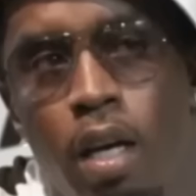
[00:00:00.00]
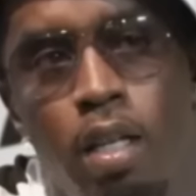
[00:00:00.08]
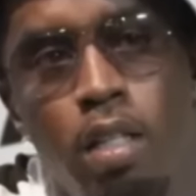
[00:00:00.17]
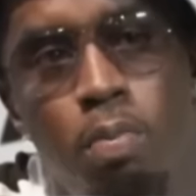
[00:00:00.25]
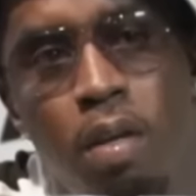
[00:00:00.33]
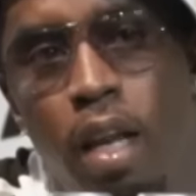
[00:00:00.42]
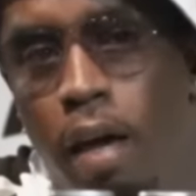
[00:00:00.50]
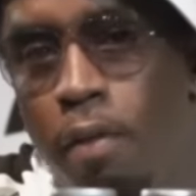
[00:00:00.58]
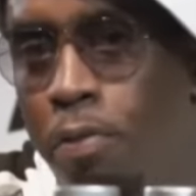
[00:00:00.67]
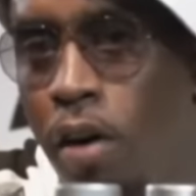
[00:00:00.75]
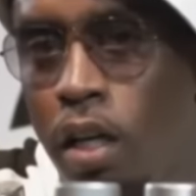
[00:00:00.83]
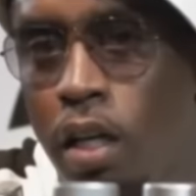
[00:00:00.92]
and just be like
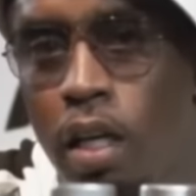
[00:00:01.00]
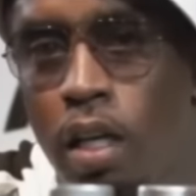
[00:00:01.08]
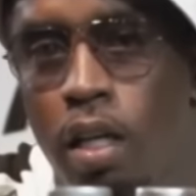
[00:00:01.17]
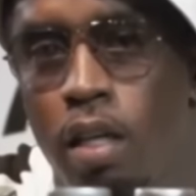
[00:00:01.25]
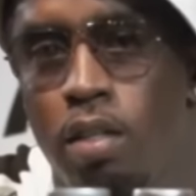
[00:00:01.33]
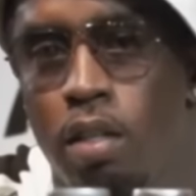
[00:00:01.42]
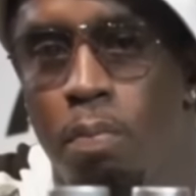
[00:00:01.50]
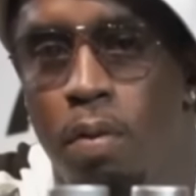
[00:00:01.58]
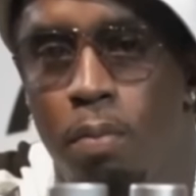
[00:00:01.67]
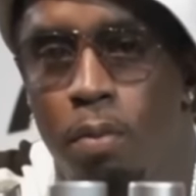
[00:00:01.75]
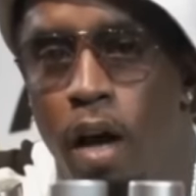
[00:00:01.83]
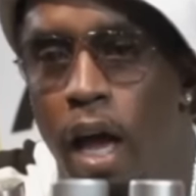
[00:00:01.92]
fuck it. And some
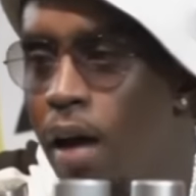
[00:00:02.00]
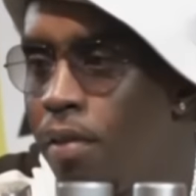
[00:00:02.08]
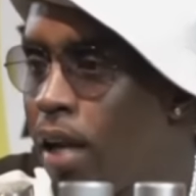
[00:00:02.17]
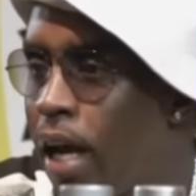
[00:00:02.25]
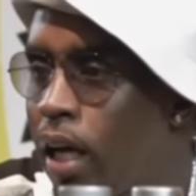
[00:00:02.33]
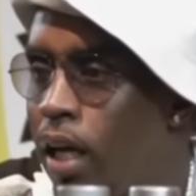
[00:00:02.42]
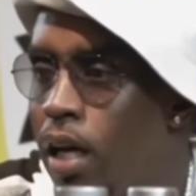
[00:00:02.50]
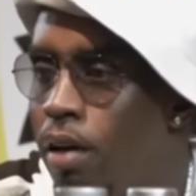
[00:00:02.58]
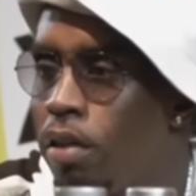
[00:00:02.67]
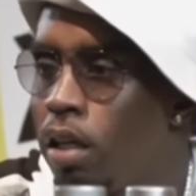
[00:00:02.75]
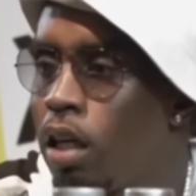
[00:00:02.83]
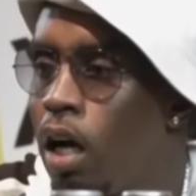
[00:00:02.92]
people have like a
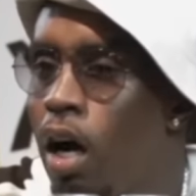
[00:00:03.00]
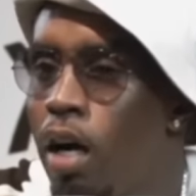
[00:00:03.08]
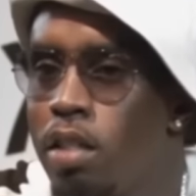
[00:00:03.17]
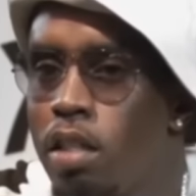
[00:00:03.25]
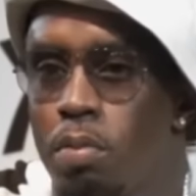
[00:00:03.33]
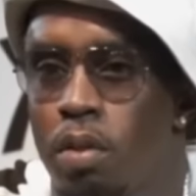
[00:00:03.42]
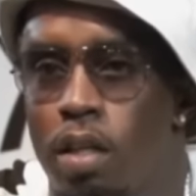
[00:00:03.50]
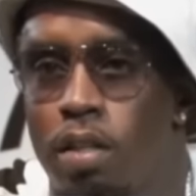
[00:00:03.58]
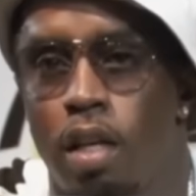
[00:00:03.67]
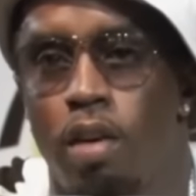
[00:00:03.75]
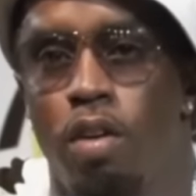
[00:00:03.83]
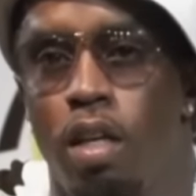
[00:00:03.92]
level of conscience
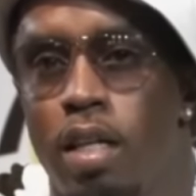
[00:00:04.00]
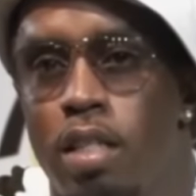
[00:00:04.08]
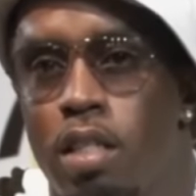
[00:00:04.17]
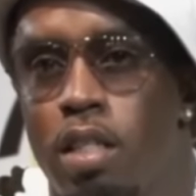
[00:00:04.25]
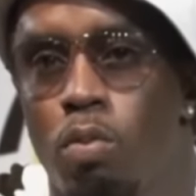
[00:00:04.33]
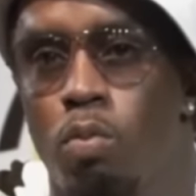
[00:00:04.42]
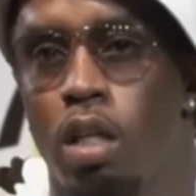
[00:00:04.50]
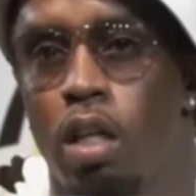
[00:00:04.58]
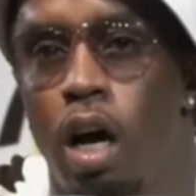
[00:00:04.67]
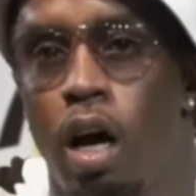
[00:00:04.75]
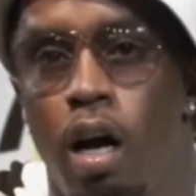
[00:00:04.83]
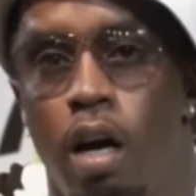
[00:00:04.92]
because of their relationship with
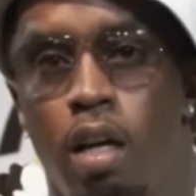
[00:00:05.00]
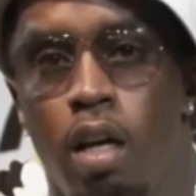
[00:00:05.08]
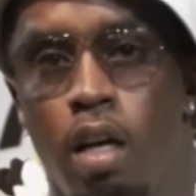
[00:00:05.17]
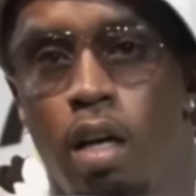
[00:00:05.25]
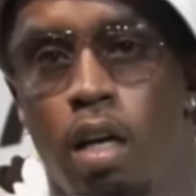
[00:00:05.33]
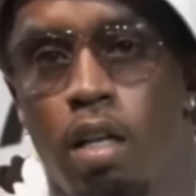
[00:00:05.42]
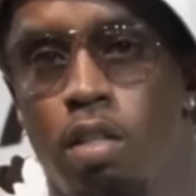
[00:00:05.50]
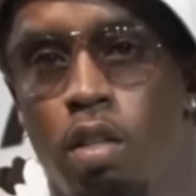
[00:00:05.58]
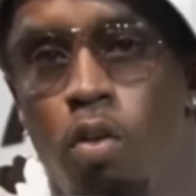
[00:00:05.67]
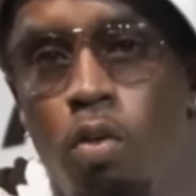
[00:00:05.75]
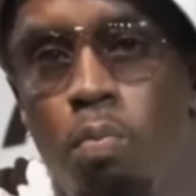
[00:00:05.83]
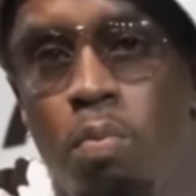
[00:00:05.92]
God. Mm. And so